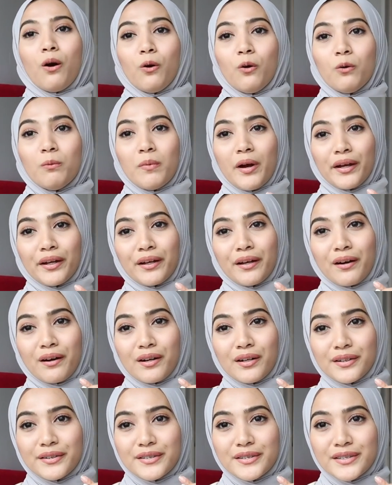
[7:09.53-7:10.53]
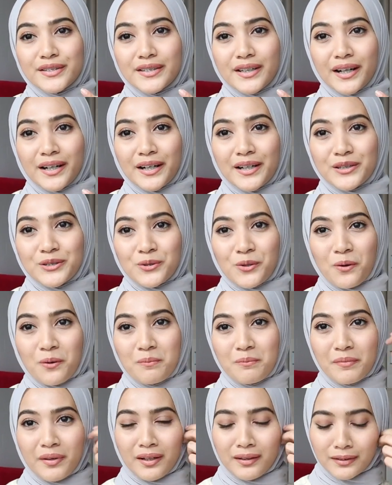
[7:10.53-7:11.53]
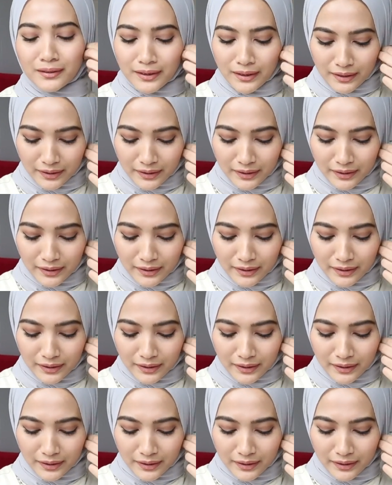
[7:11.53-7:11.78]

Oh my god, sangat comel